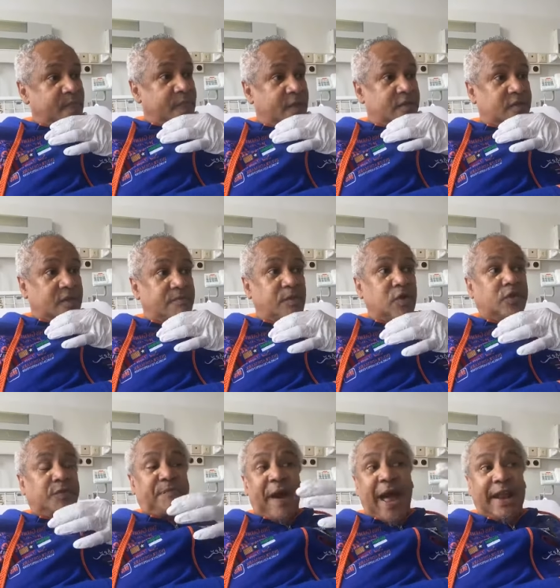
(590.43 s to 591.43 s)
the
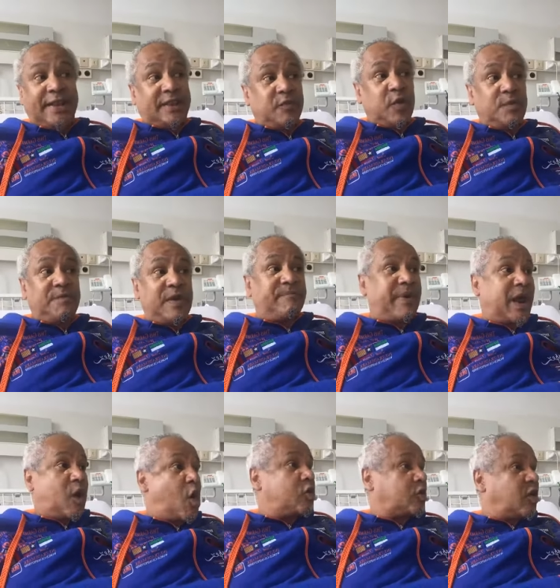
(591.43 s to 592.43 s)
municipality will be
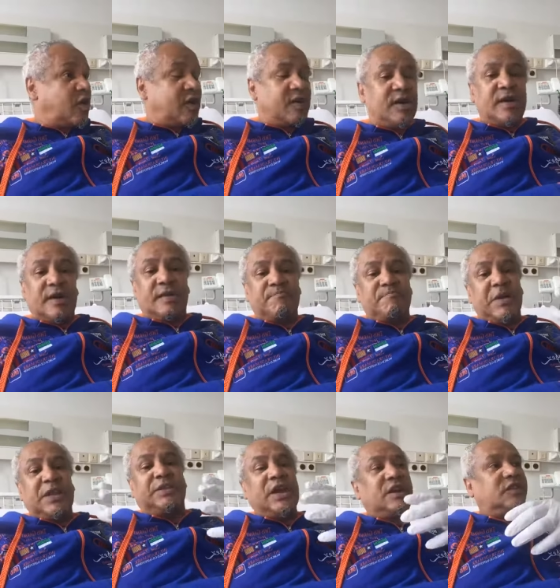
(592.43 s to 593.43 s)
Barocco.
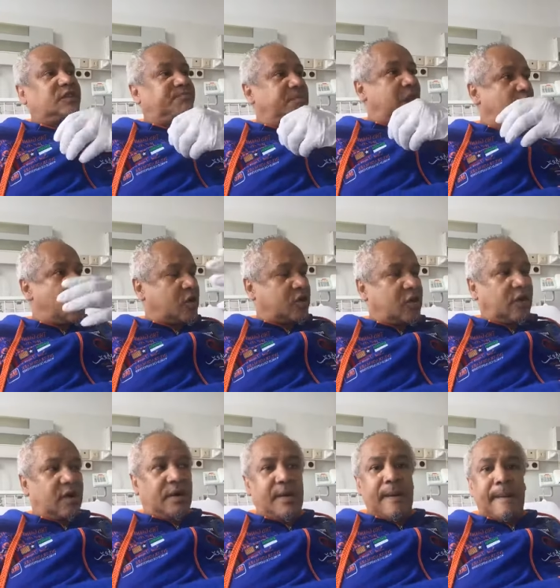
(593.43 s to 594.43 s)
Buildings
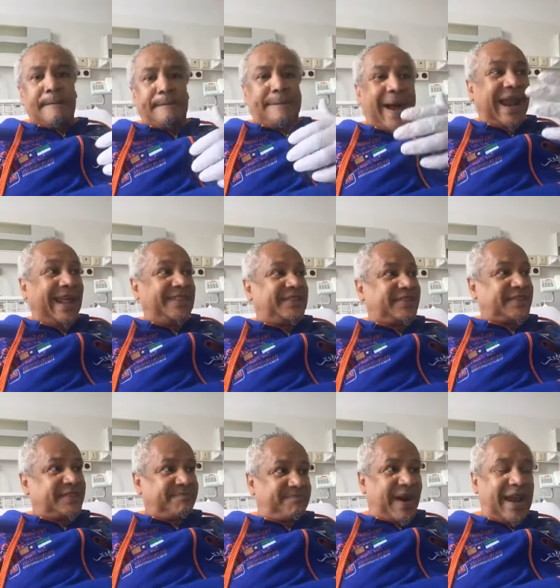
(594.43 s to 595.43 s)
Barocco.
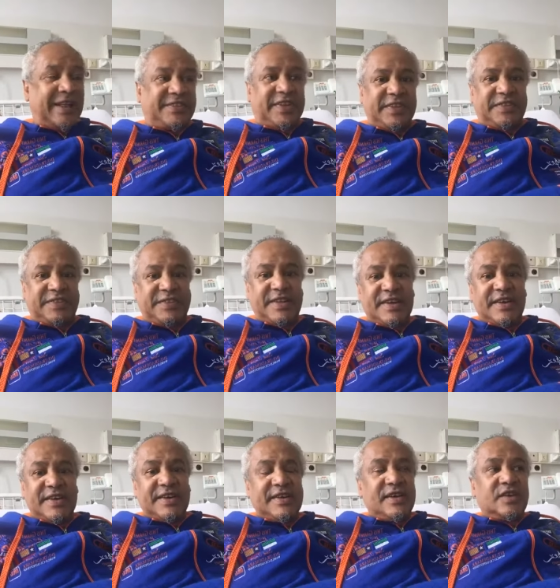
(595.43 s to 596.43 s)
Palace, palaces
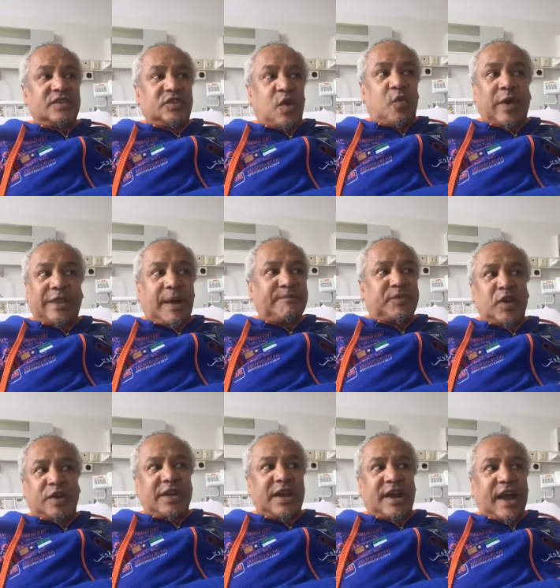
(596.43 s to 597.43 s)
so what I'm
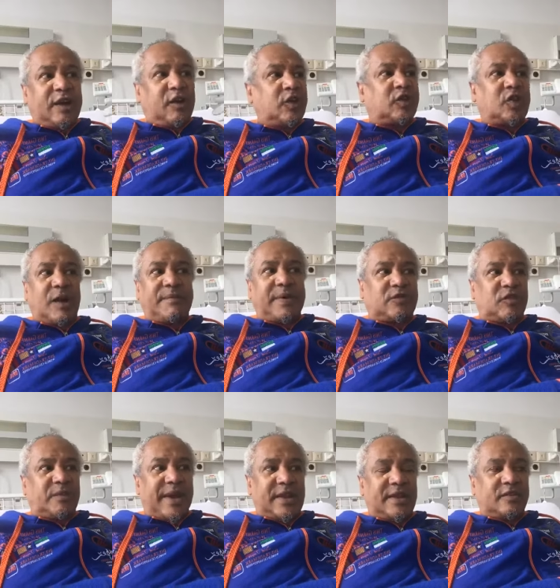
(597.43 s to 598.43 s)
talking, I cannot talk about
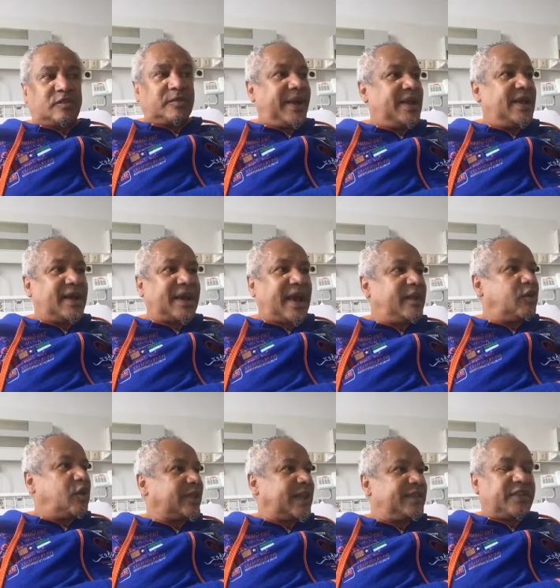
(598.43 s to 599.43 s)
Somalia. Somalia
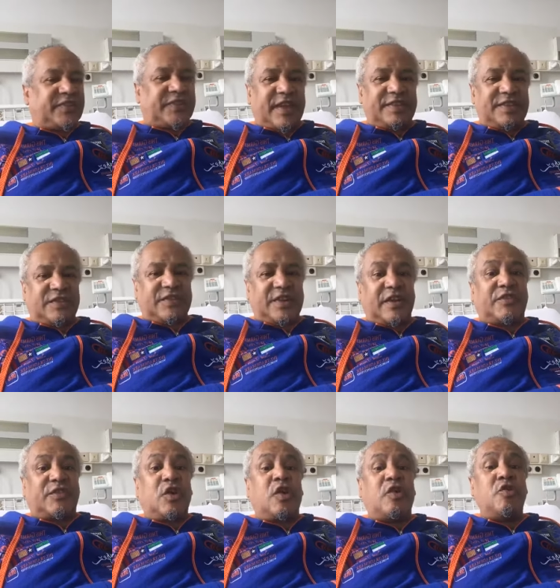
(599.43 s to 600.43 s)
cannot understand this. There
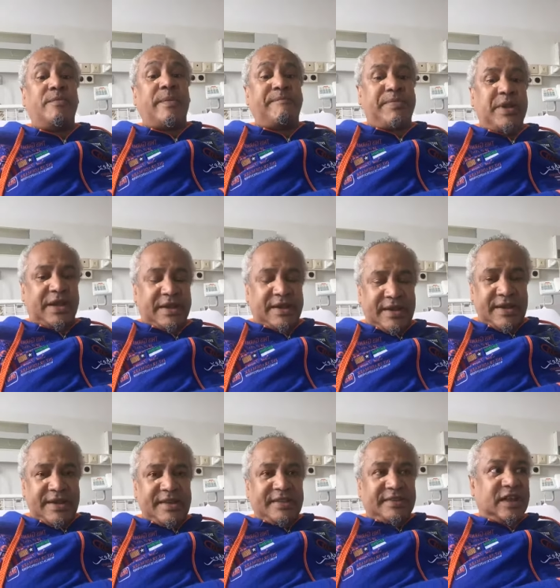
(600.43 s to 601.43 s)
is no human being.
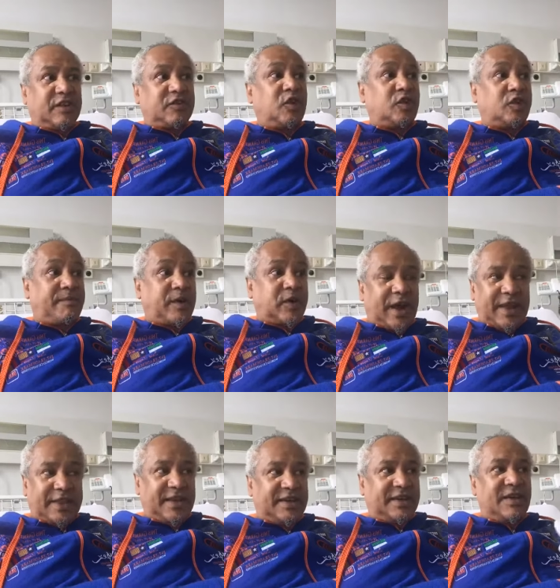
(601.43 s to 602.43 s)
There is no
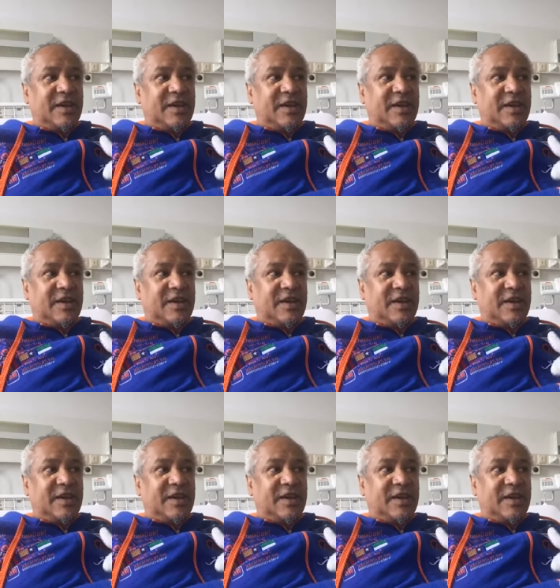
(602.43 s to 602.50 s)
democratic.